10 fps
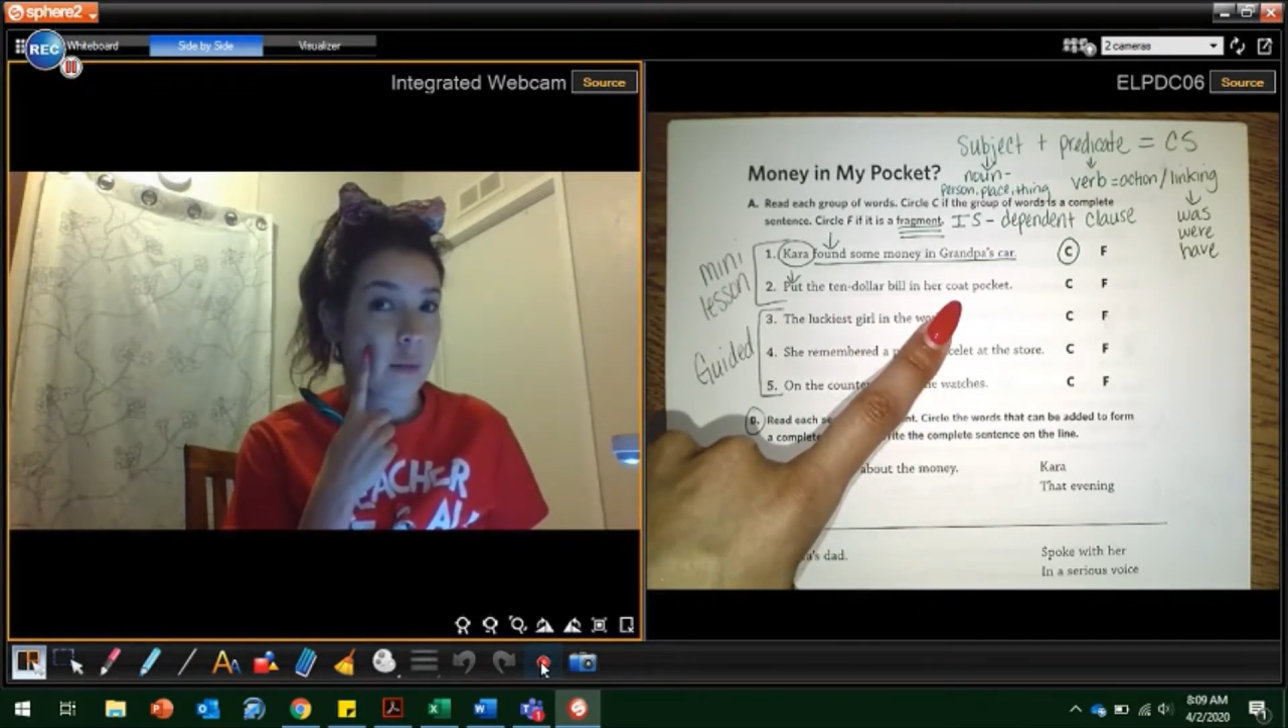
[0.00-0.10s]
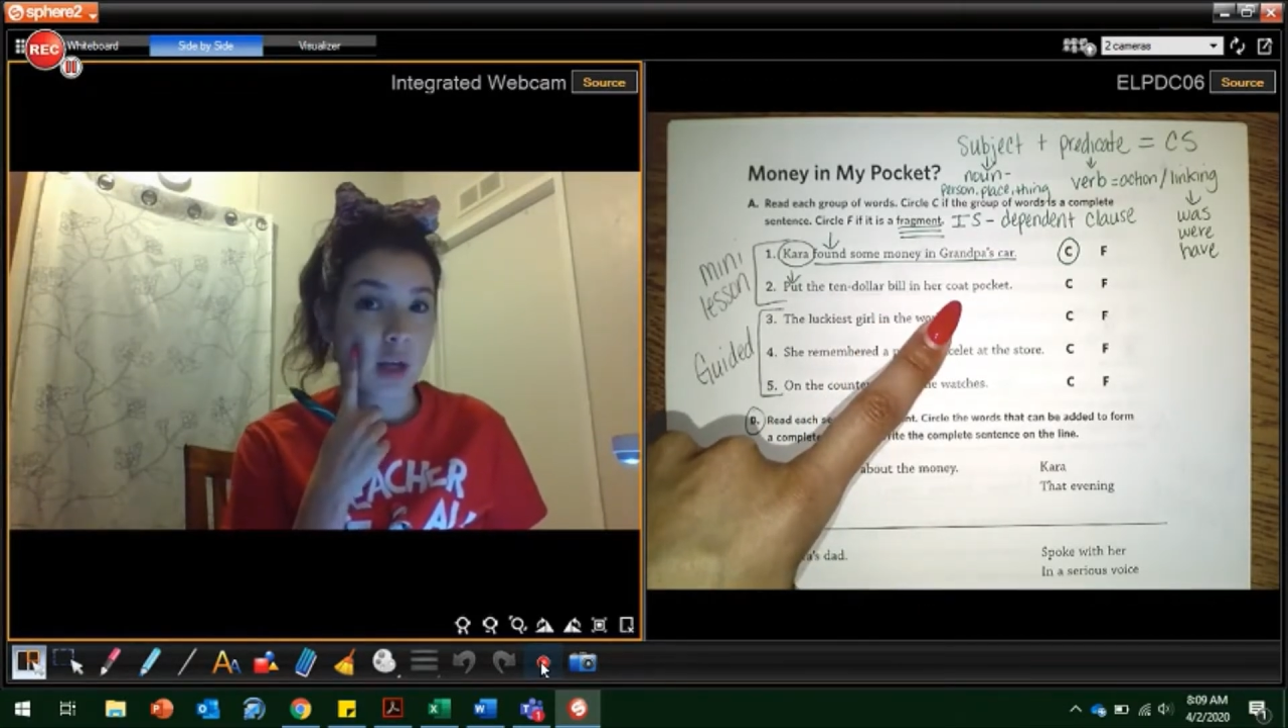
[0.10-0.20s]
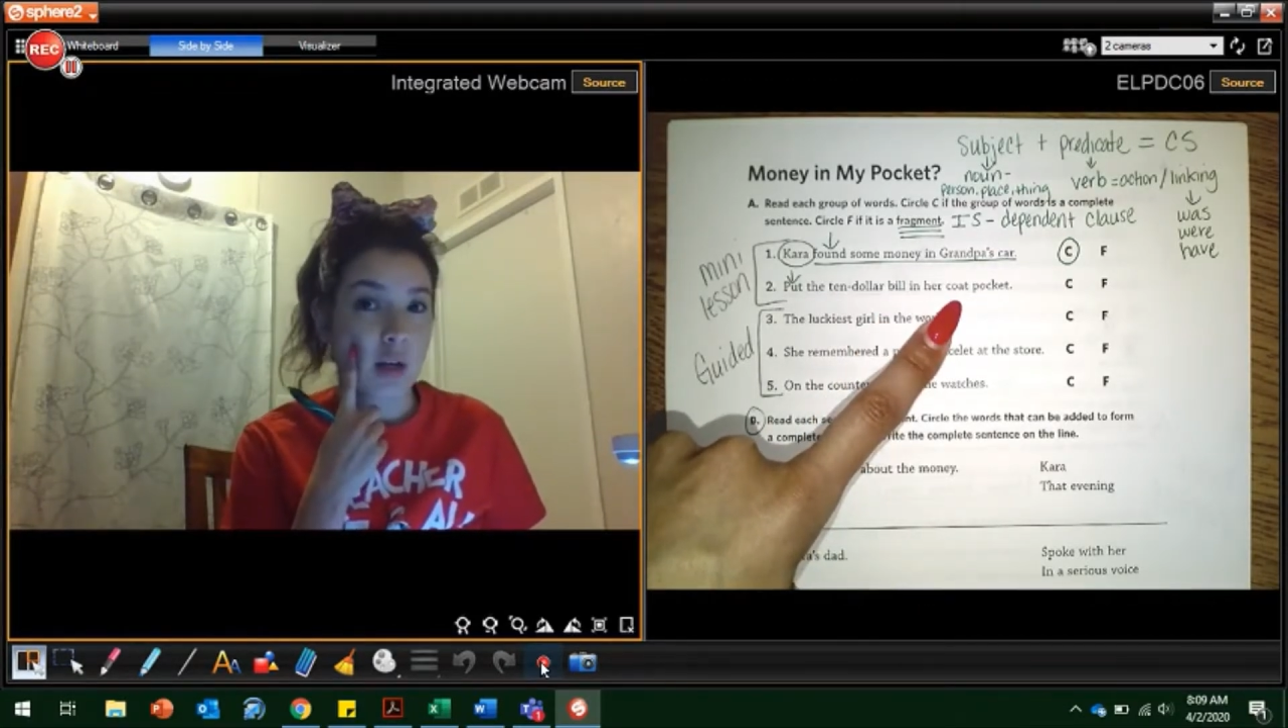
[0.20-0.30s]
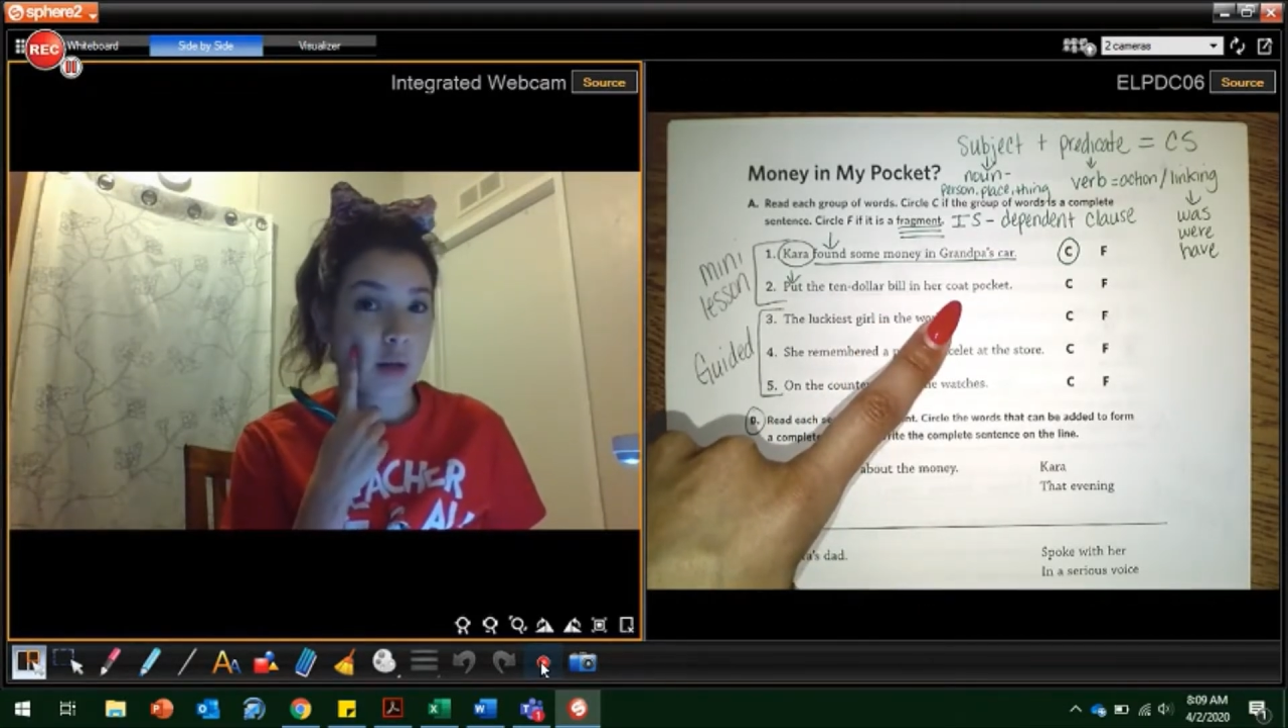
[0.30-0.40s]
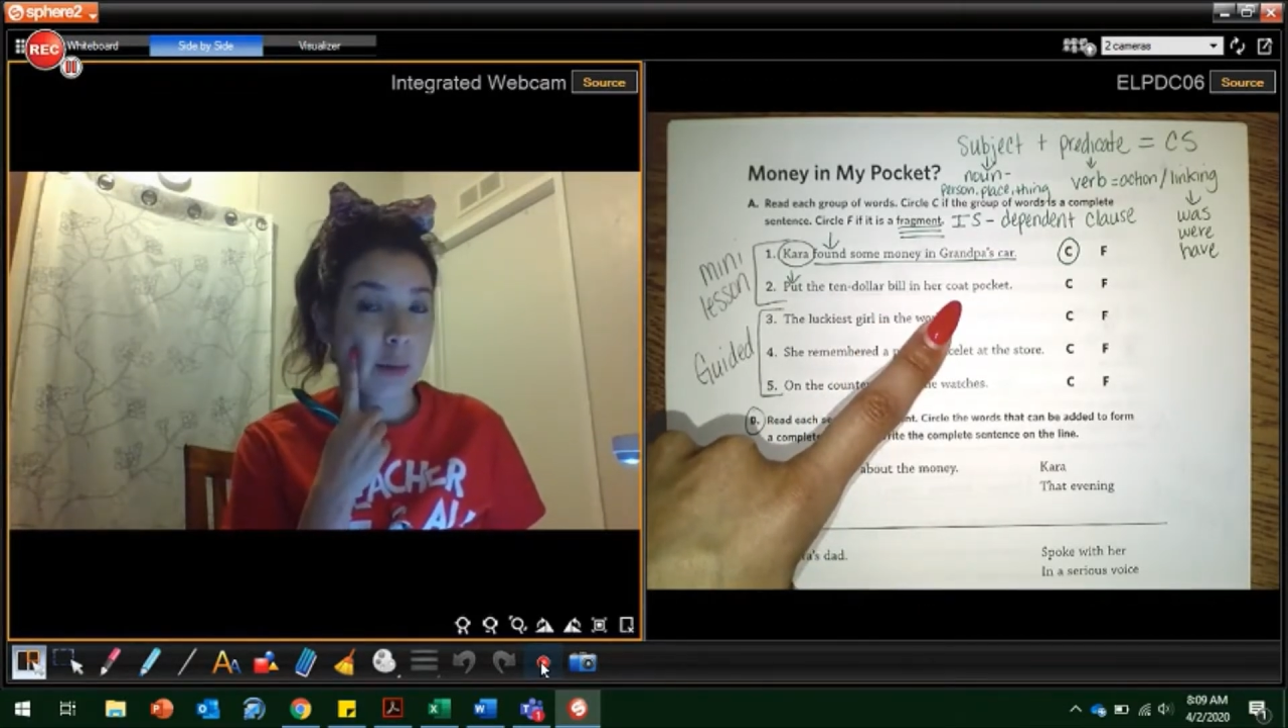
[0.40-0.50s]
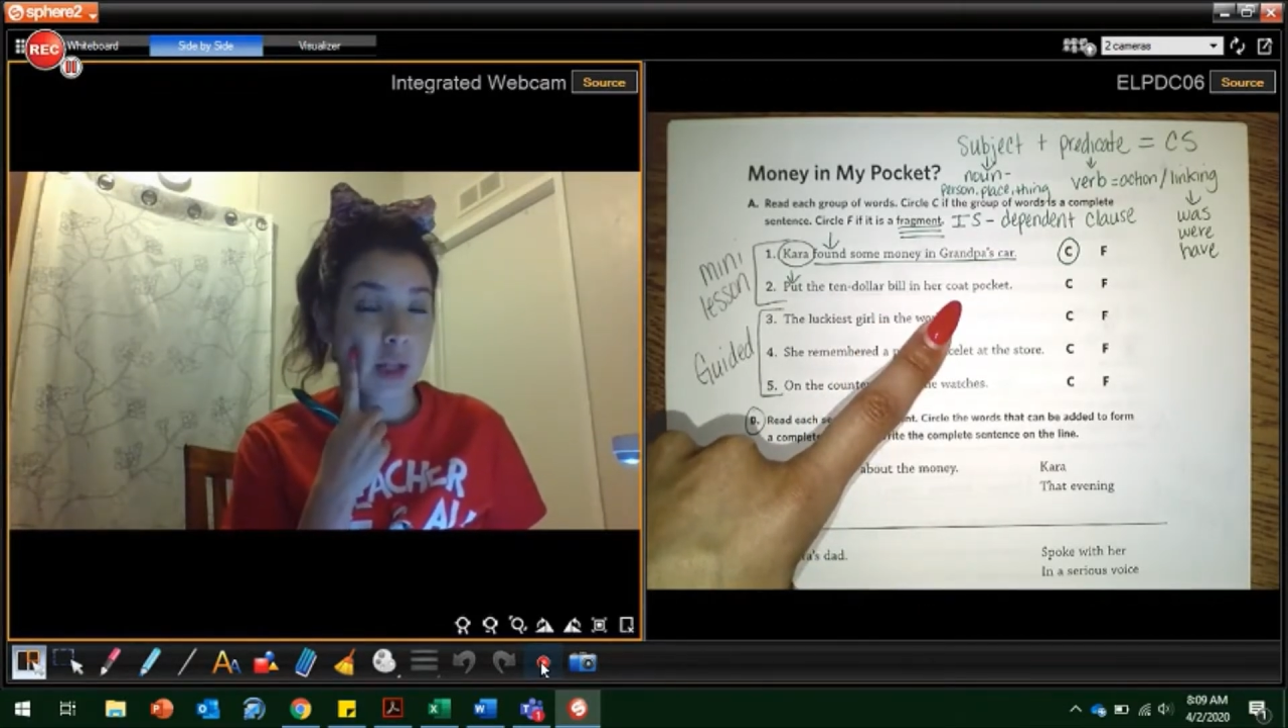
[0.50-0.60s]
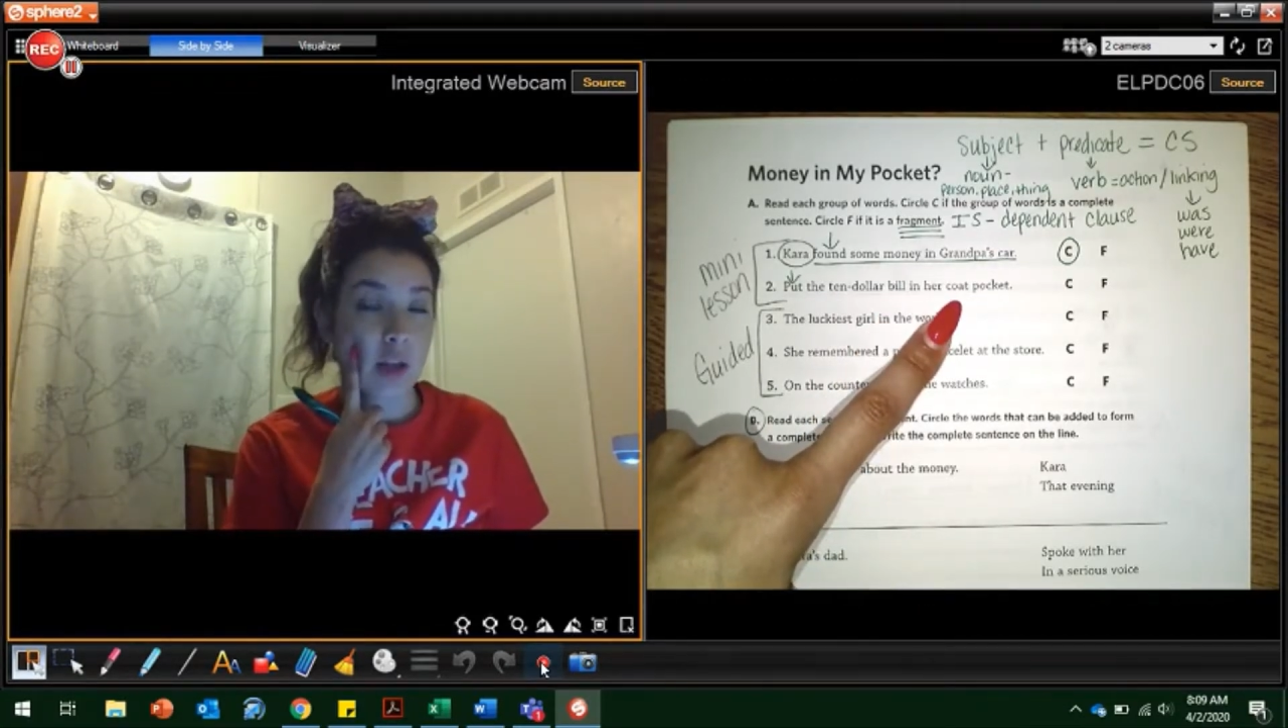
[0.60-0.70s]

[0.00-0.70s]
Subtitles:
a complete